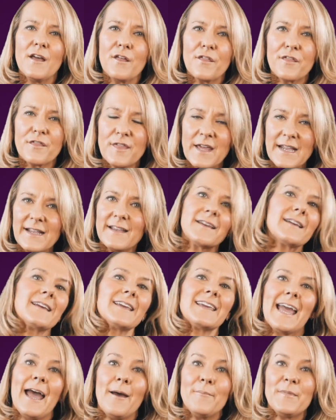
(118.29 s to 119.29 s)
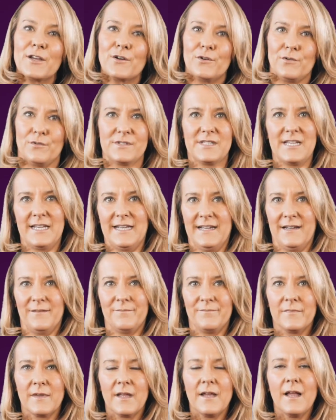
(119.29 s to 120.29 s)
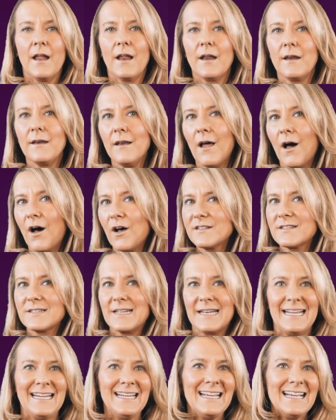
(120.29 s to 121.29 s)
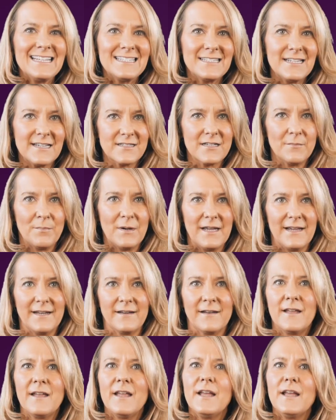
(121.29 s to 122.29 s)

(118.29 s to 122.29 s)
Think chemicals here. Lastly, discipline.